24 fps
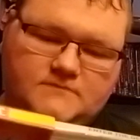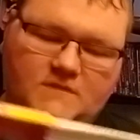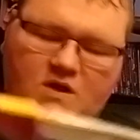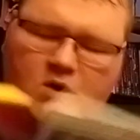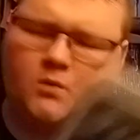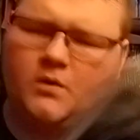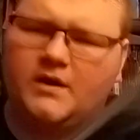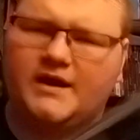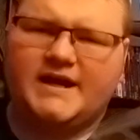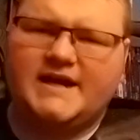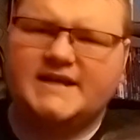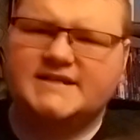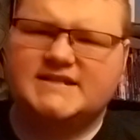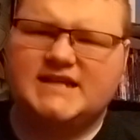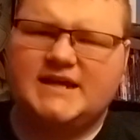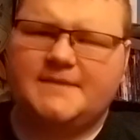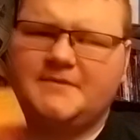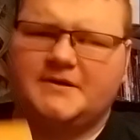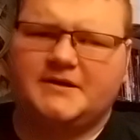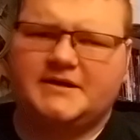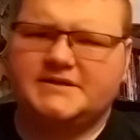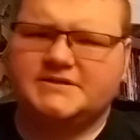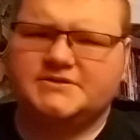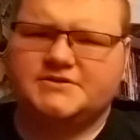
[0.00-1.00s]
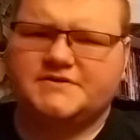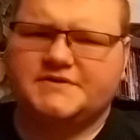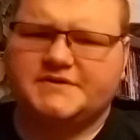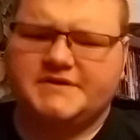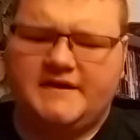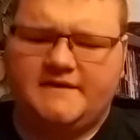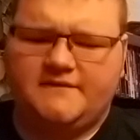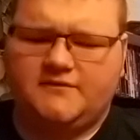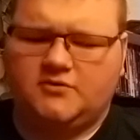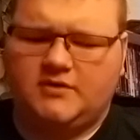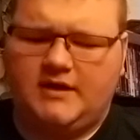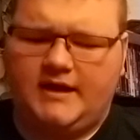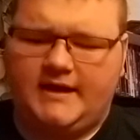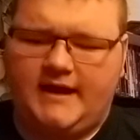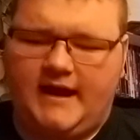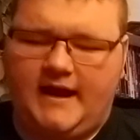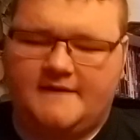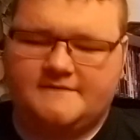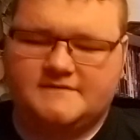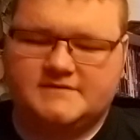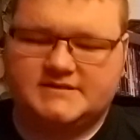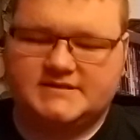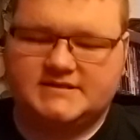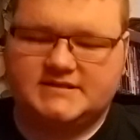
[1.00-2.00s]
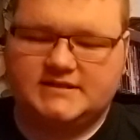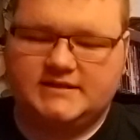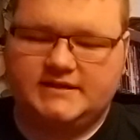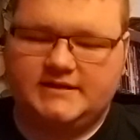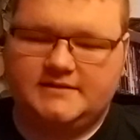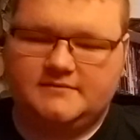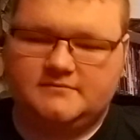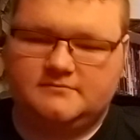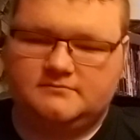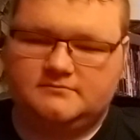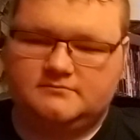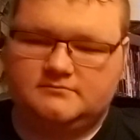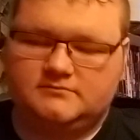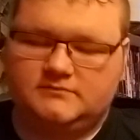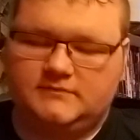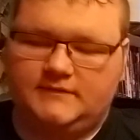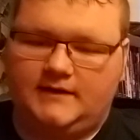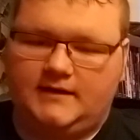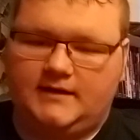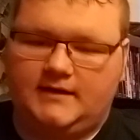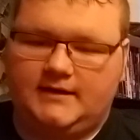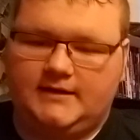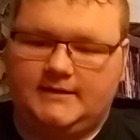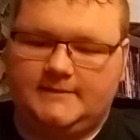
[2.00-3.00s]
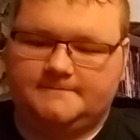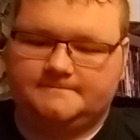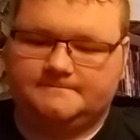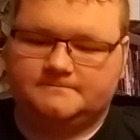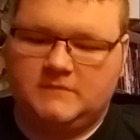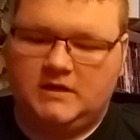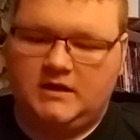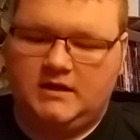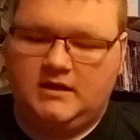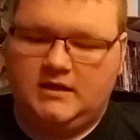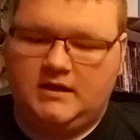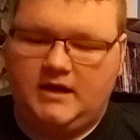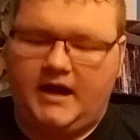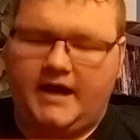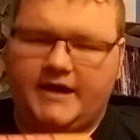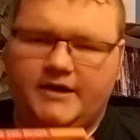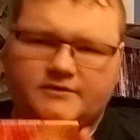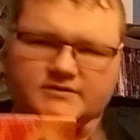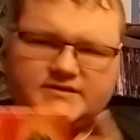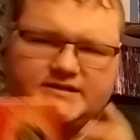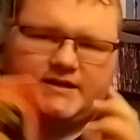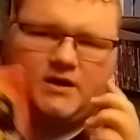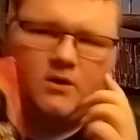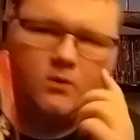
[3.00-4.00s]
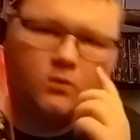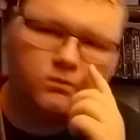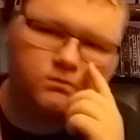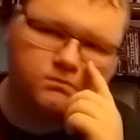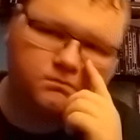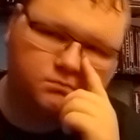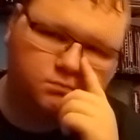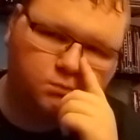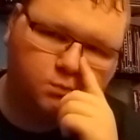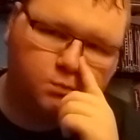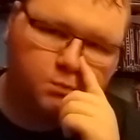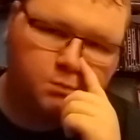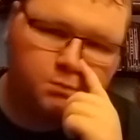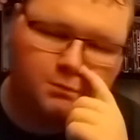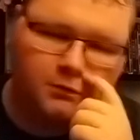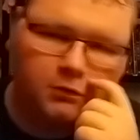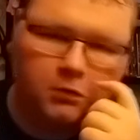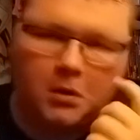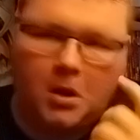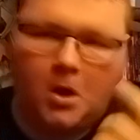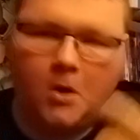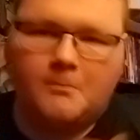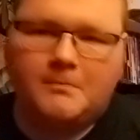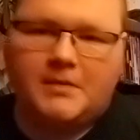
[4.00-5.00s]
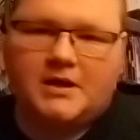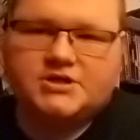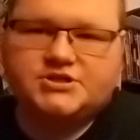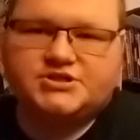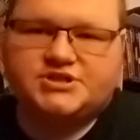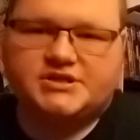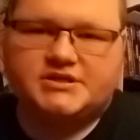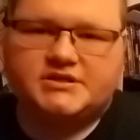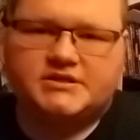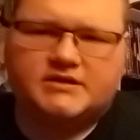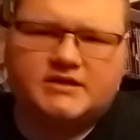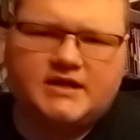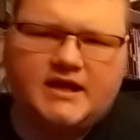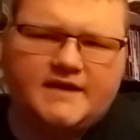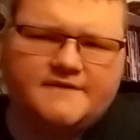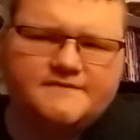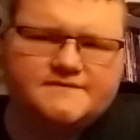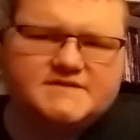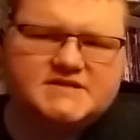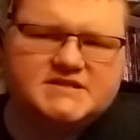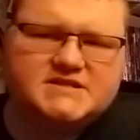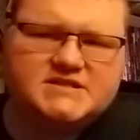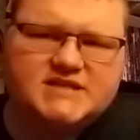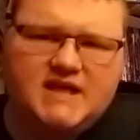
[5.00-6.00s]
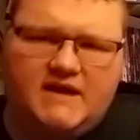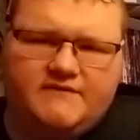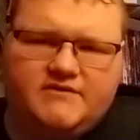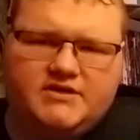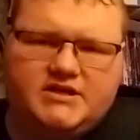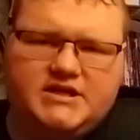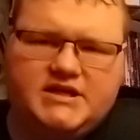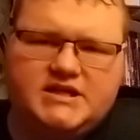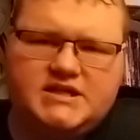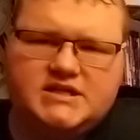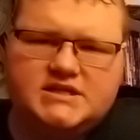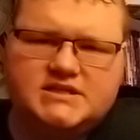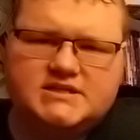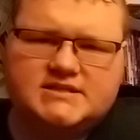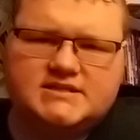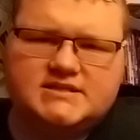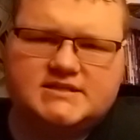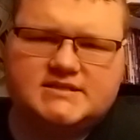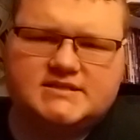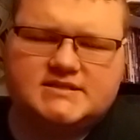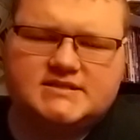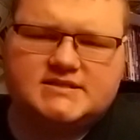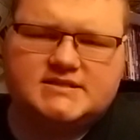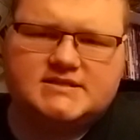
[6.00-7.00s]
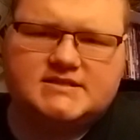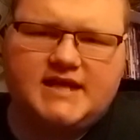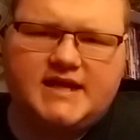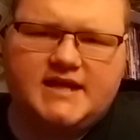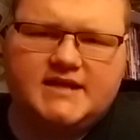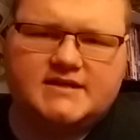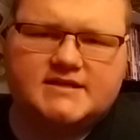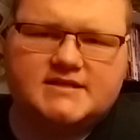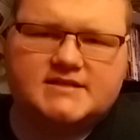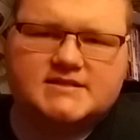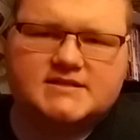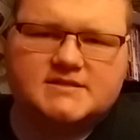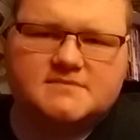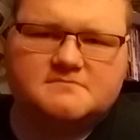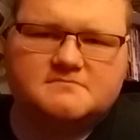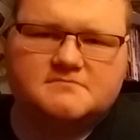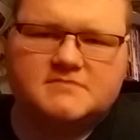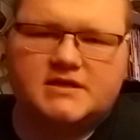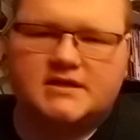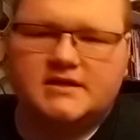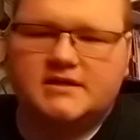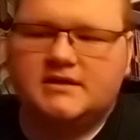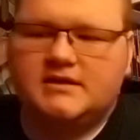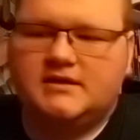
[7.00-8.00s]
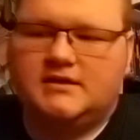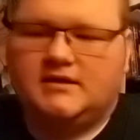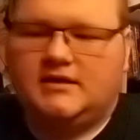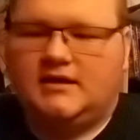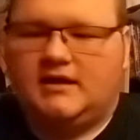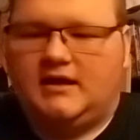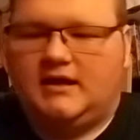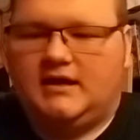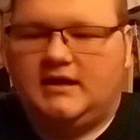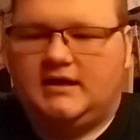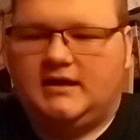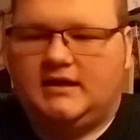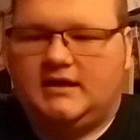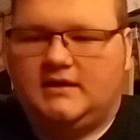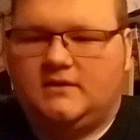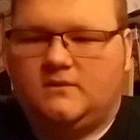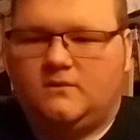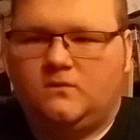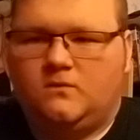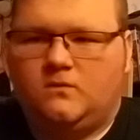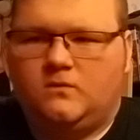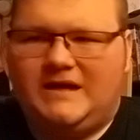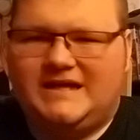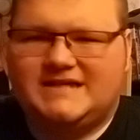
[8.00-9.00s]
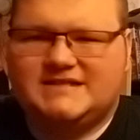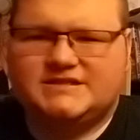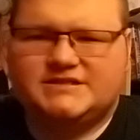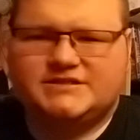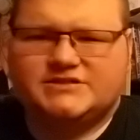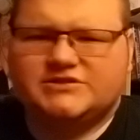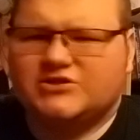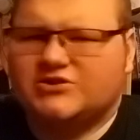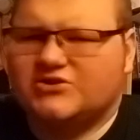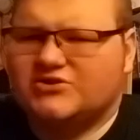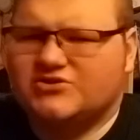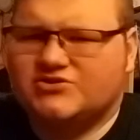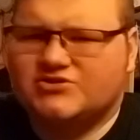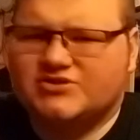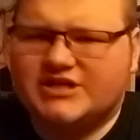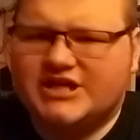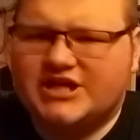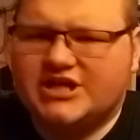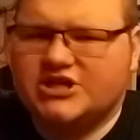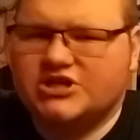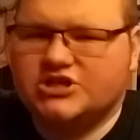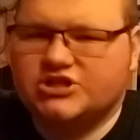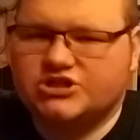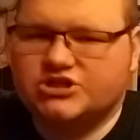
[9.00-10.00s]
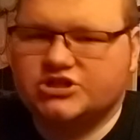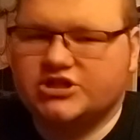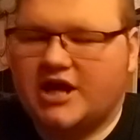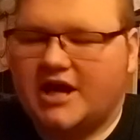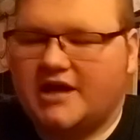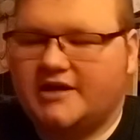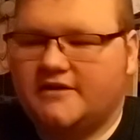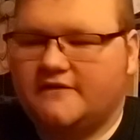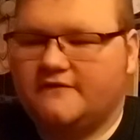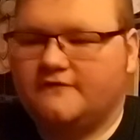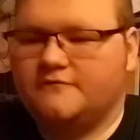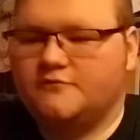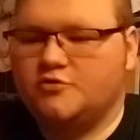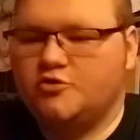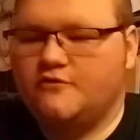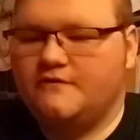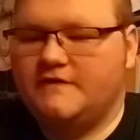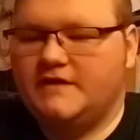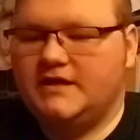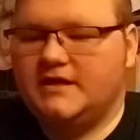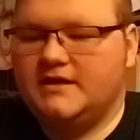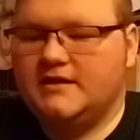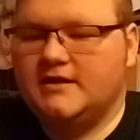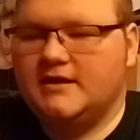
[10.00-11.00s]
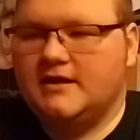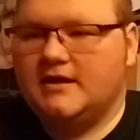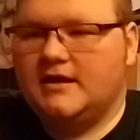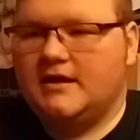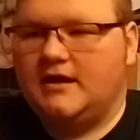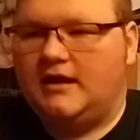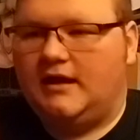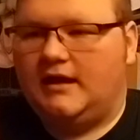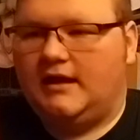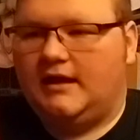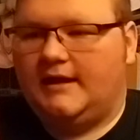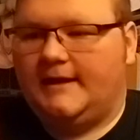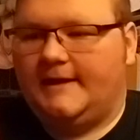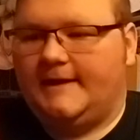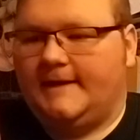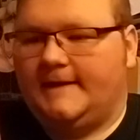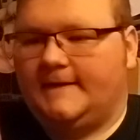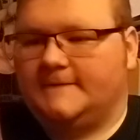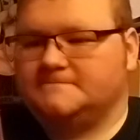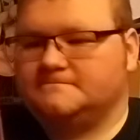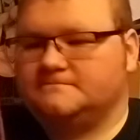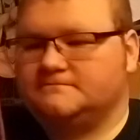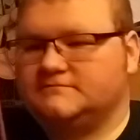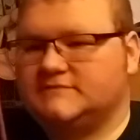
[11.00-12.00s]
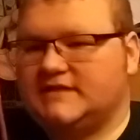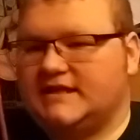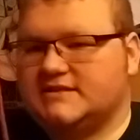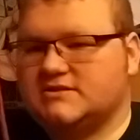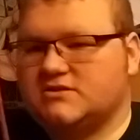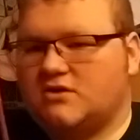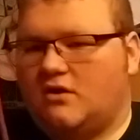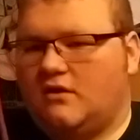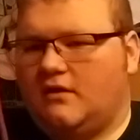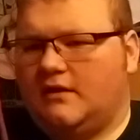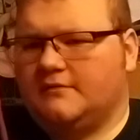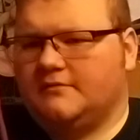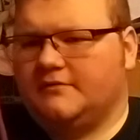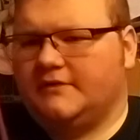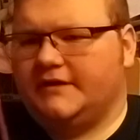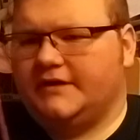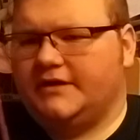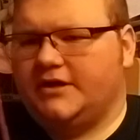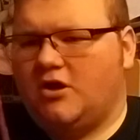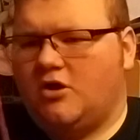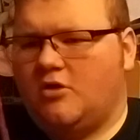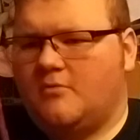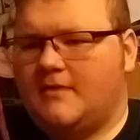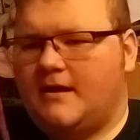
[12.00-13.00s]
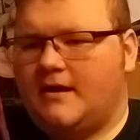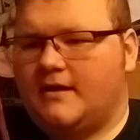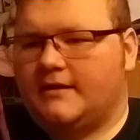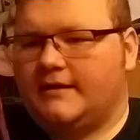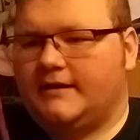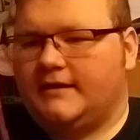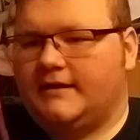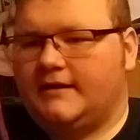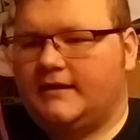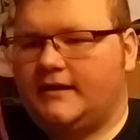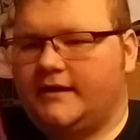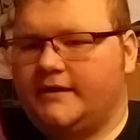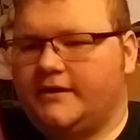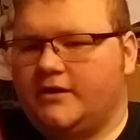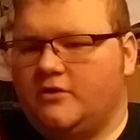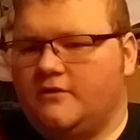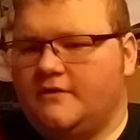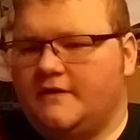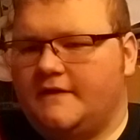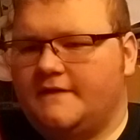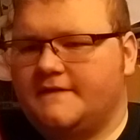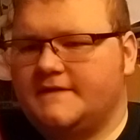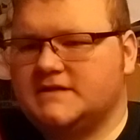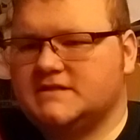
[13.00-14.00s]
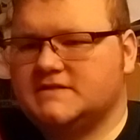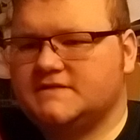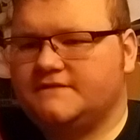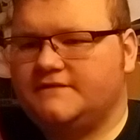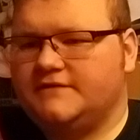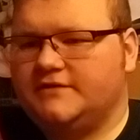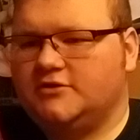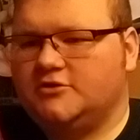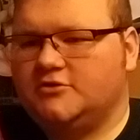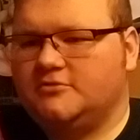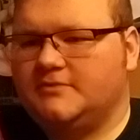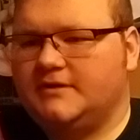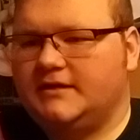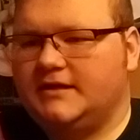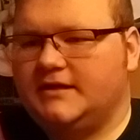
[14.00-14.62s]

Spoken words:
what can I say about Enter the Devil? I haven't seen it. I know it's like a low-budget kind of 70s Satanism western-ish kind of movie. That's all I really know about it. And I know that this film